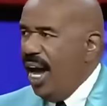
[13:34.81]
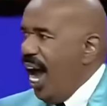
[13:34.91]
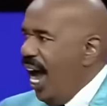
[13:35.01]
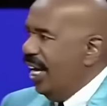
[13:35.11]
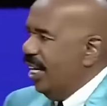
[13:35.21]

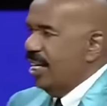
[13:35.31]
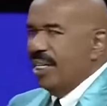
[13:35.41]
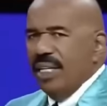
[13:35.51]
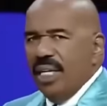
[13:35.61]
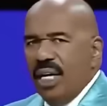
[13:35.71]
Hey,
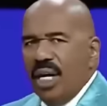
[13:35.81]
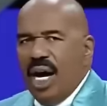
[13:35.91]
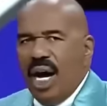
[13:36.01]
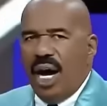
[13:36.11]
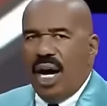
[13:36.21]

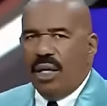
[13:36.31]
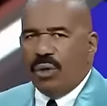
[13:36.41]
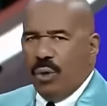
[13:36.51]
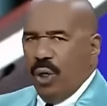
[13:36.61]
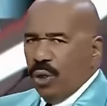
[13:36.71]

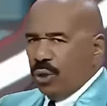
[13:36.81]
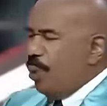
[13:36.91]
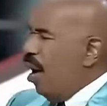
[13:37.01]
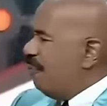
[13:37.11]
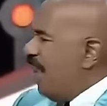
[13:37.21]

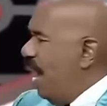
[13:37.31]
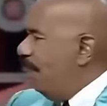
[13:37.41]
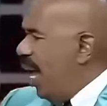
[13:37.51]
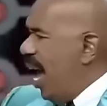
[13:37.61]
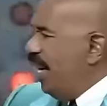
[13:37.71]
Poolswell
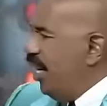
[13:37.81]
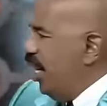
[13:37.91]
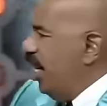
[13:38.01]
family, I